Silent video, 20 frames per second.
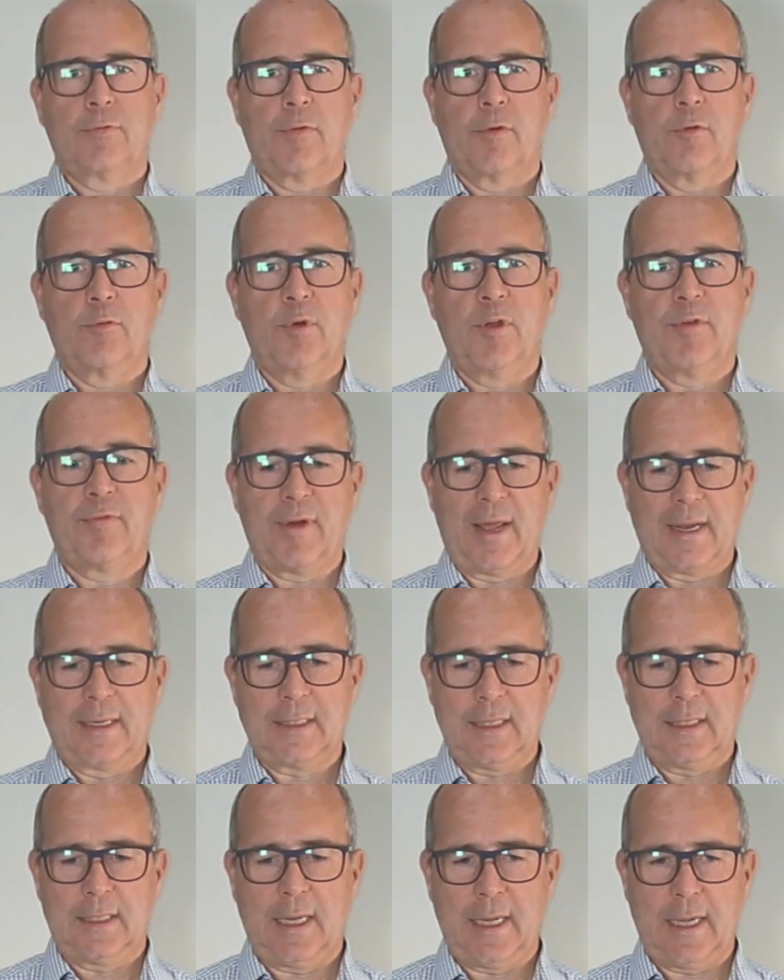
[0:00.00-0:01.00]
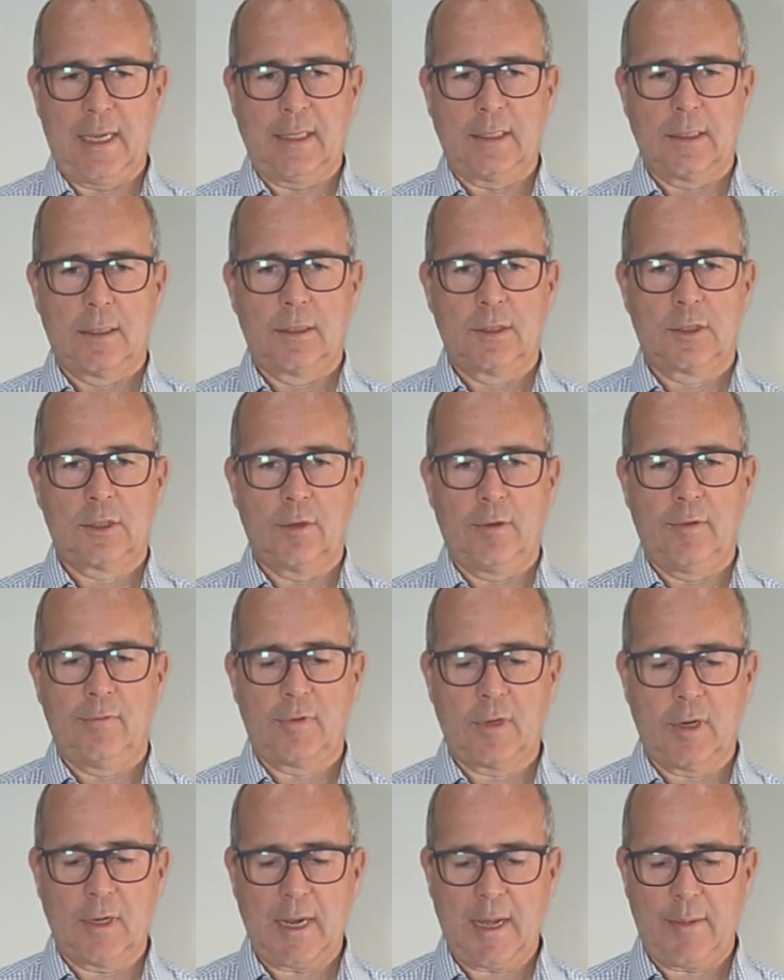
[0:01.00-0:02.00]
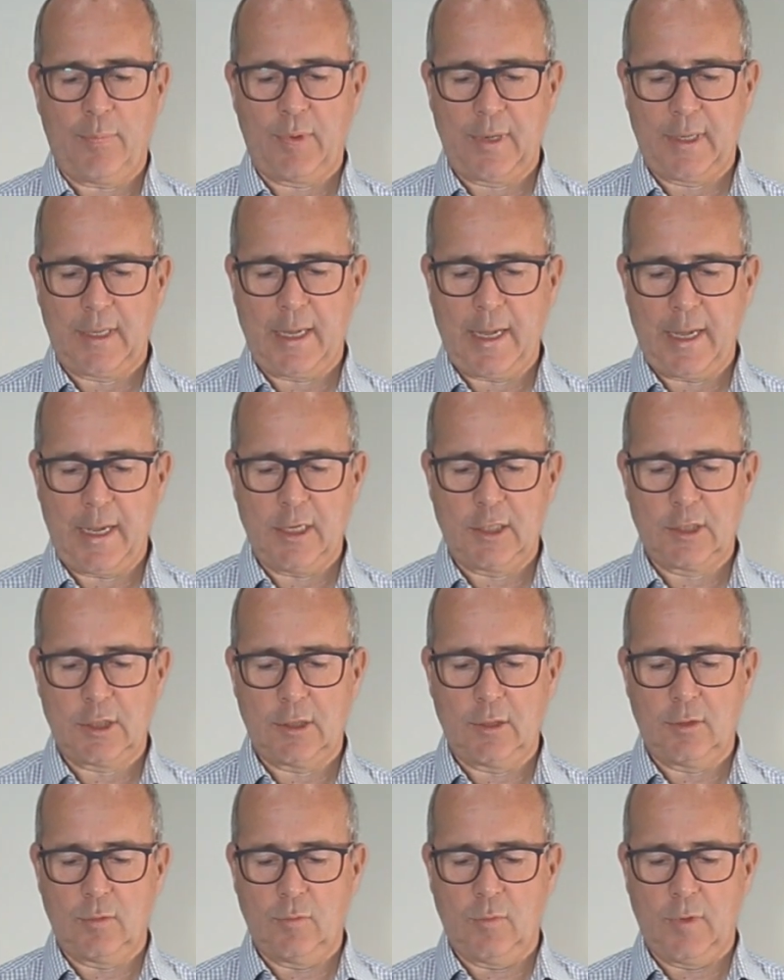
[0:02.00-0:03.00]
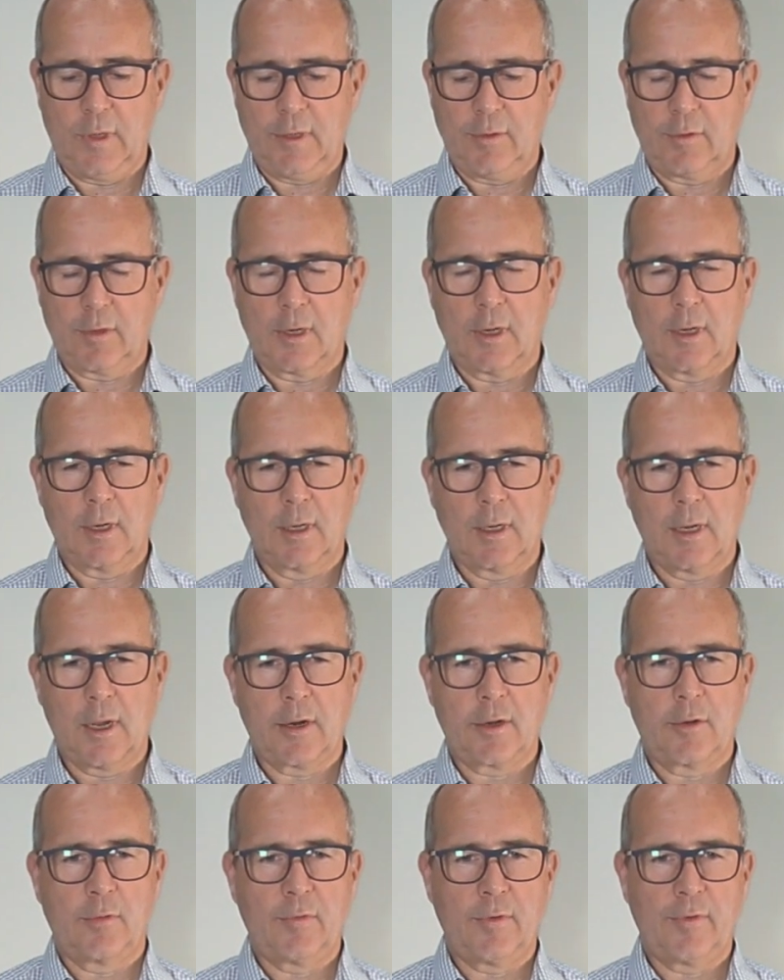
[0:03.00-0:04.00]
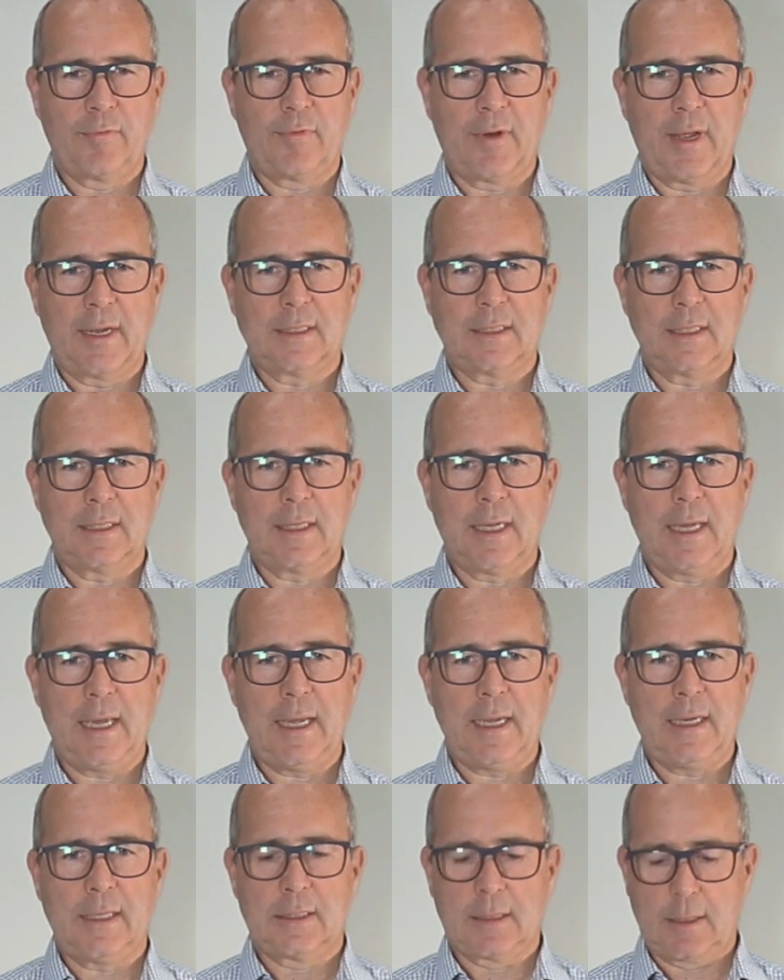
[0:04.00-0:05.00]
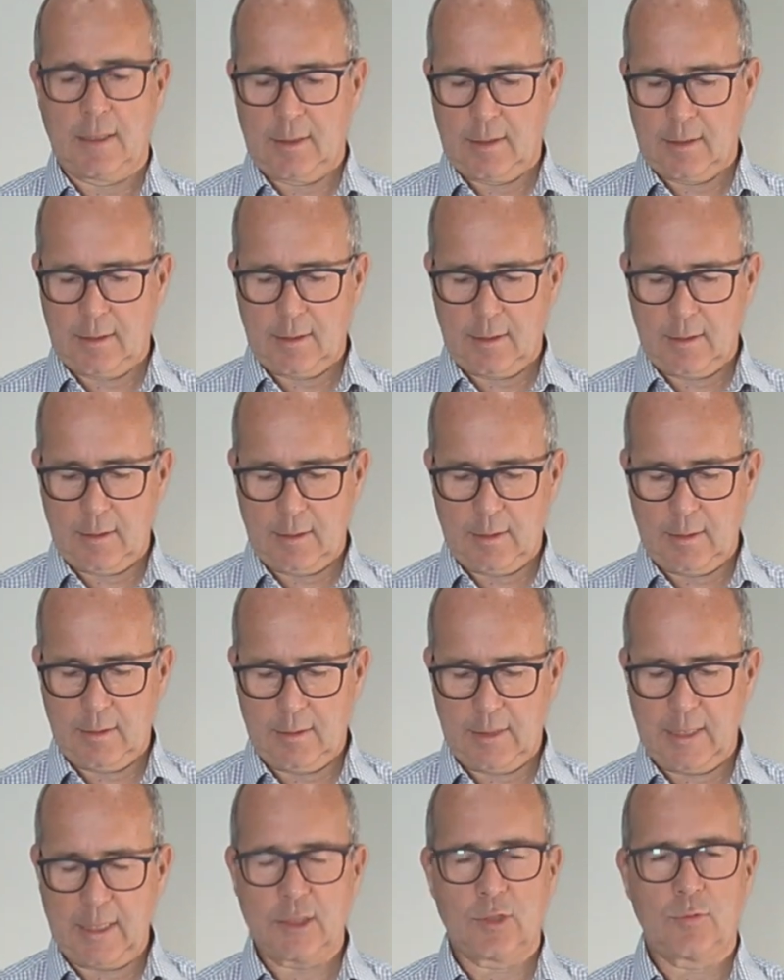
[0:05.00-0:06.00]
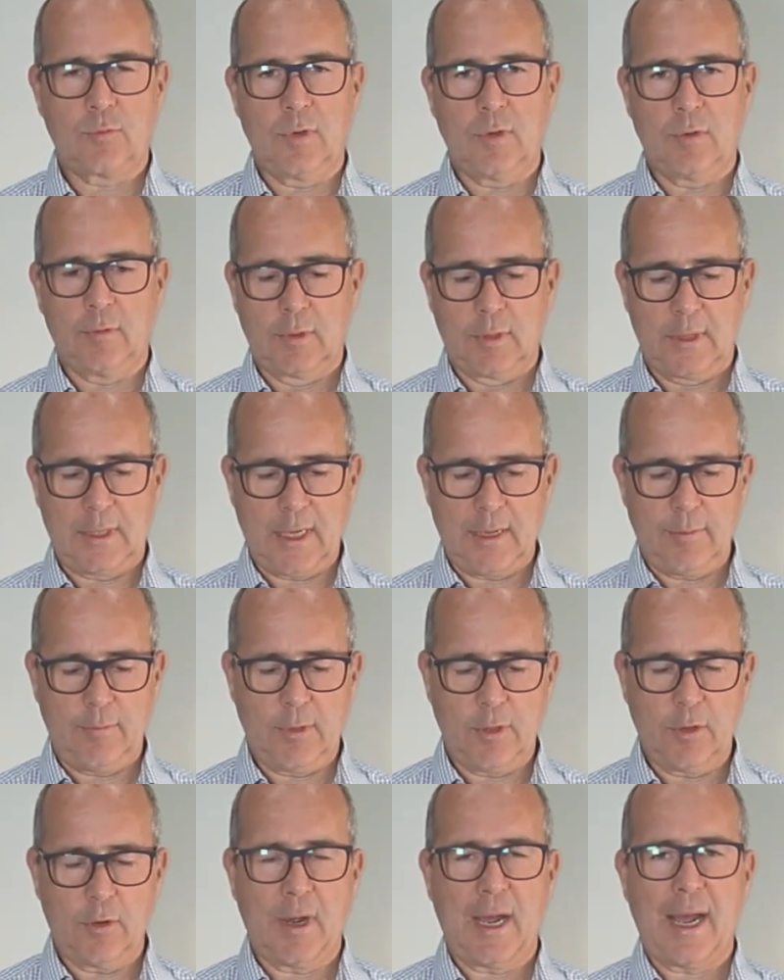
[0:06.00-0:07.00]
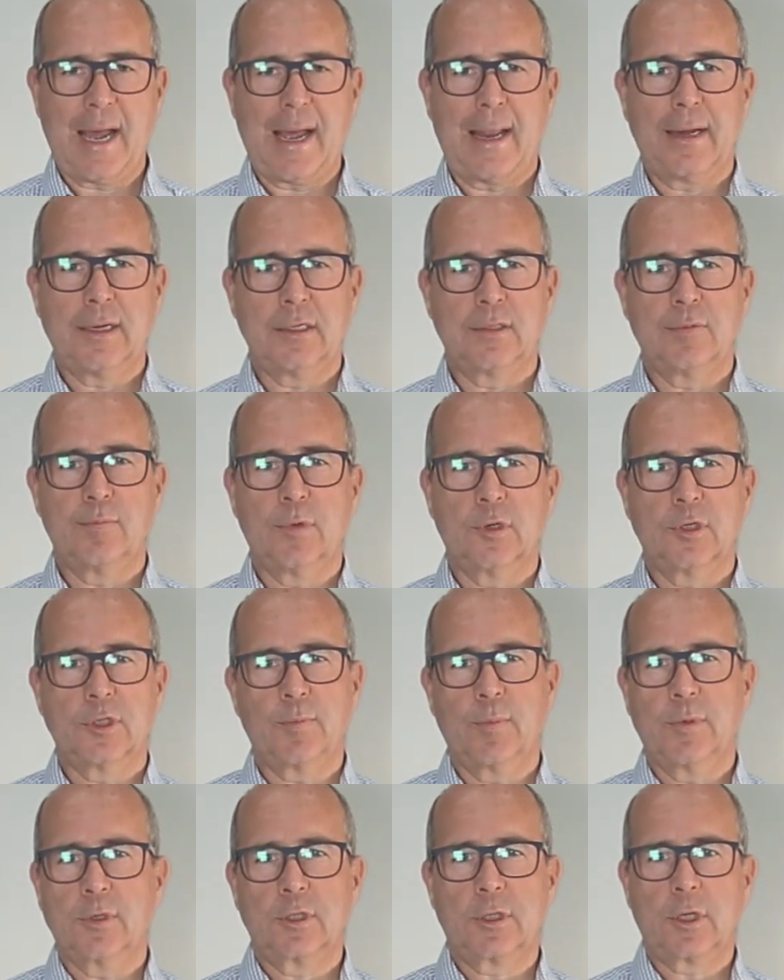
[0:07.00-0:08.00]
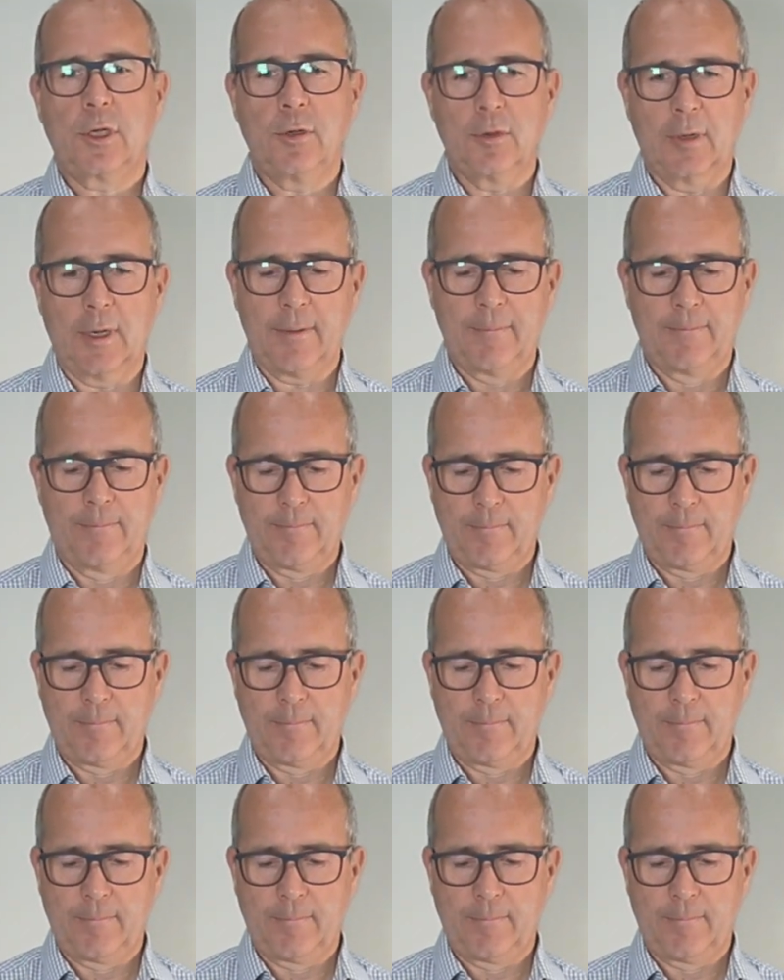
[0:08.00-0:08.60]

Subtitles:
for reflected heat. So you've got an application where you've got a lot of reflected heat. This will keep your hand much, much cooler.